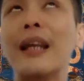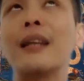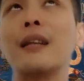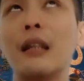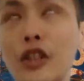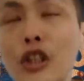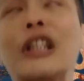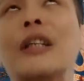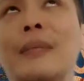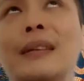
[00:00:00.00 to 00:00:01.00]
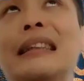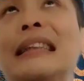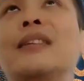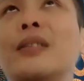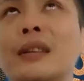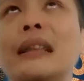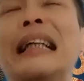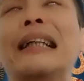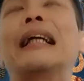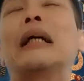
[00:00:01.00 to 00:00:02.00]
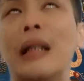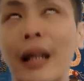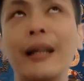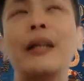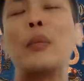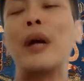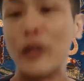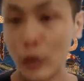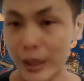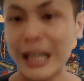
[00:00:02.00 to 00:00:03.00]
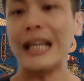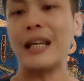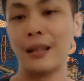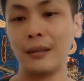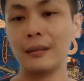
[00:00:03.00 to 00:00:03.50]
it legitimacy to say that, hey, we are unique.